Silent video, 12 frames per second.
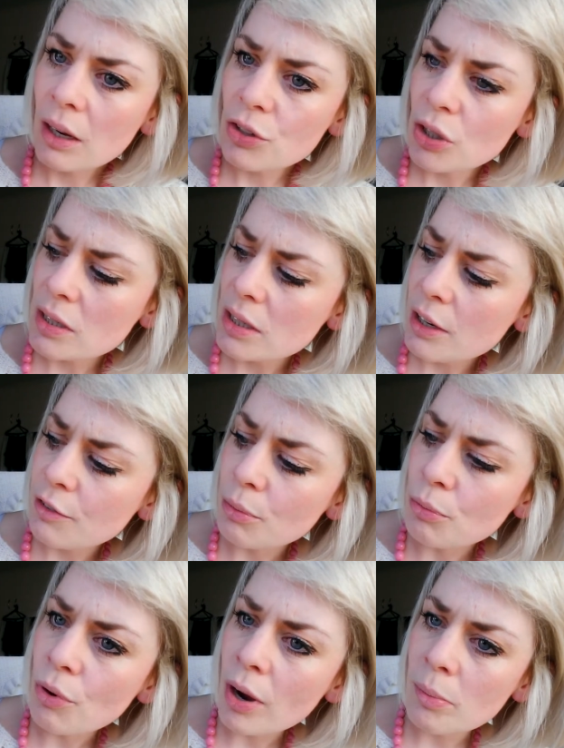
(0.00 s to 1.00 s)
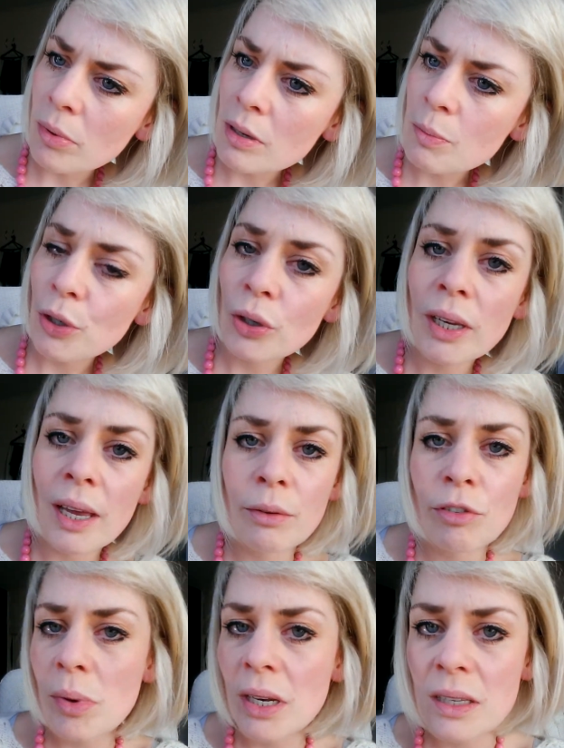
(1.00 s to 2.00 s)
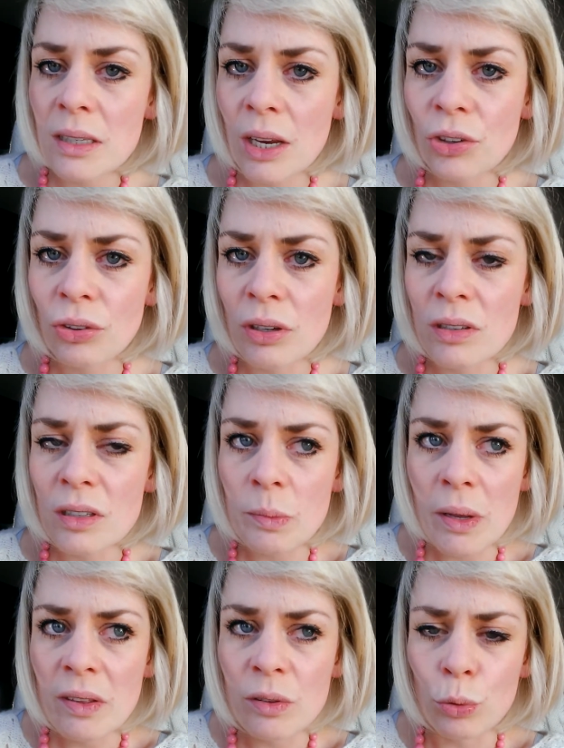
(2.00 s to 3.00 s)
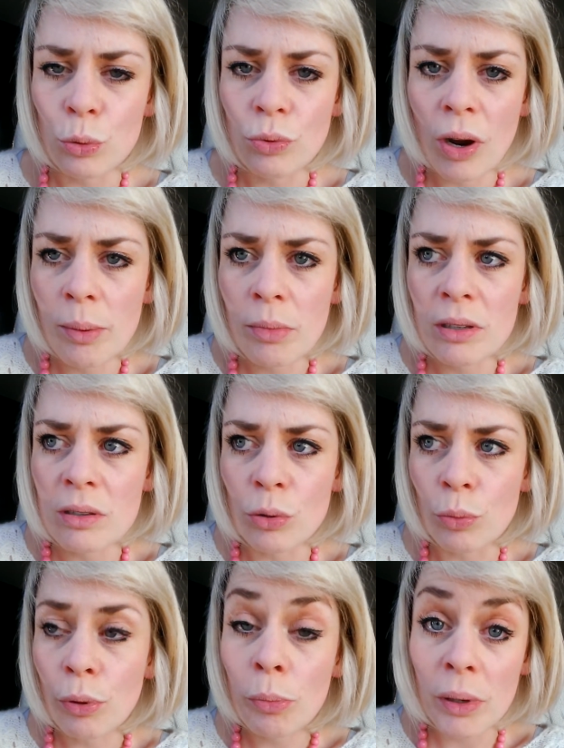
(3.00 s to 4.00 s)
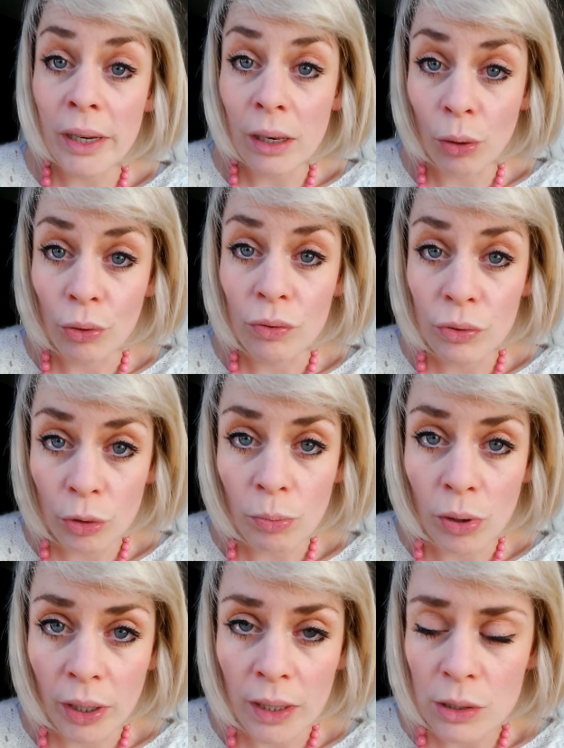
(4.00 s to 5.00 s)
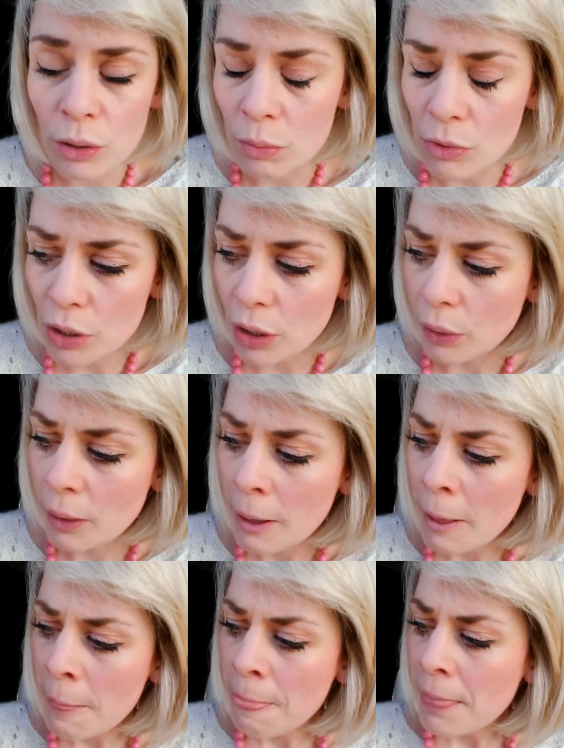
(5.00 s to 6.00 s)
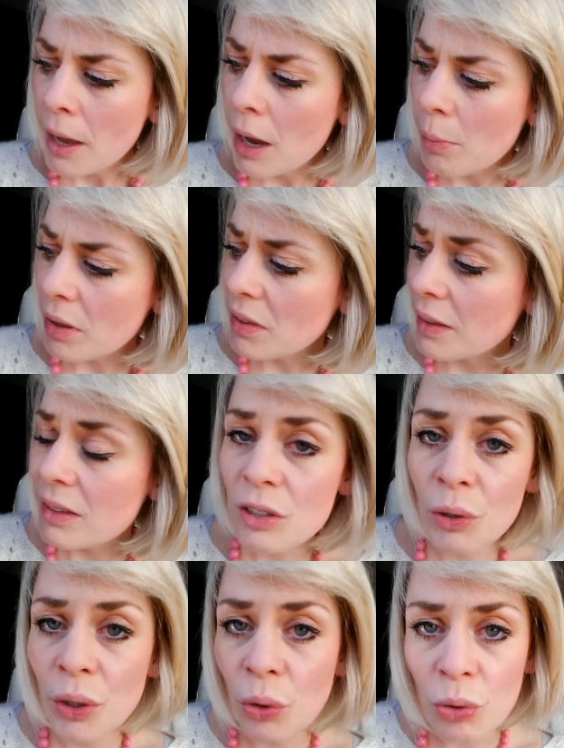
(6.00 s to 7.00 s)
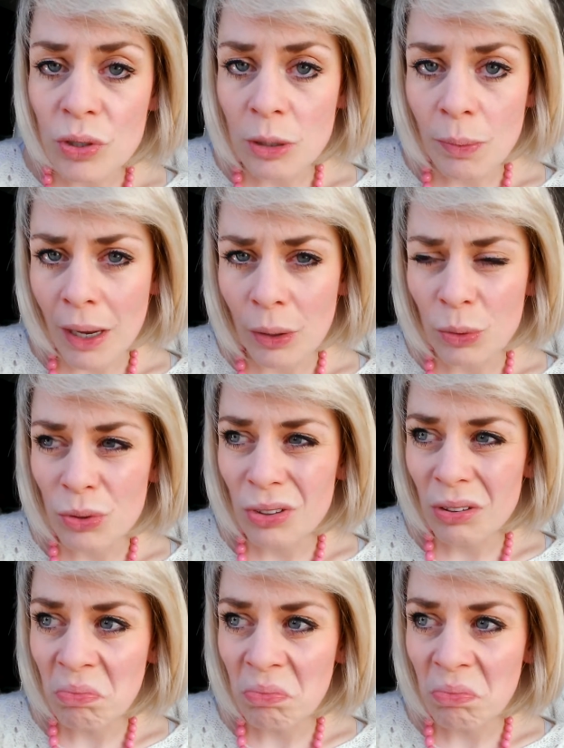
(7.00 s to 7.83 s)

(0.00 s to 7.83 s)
as you can see, from Ryman, but you can get them from any stationers, Smiths or Ryman's, or probably a lot of supermarkets do them too. I think this only cost about